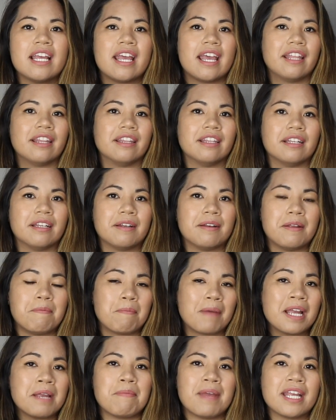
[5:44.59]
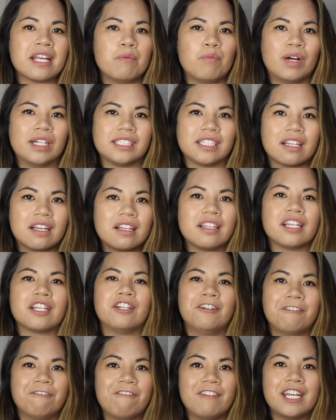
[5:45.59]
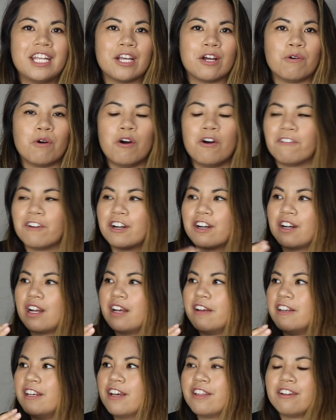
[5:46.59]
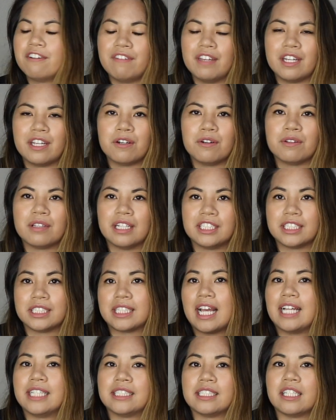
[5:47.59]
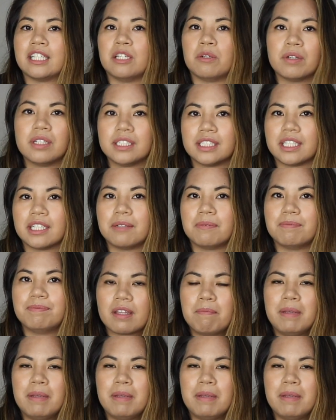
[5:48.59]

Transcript: and it might make them want to click your video over another video that just has the keywords in them,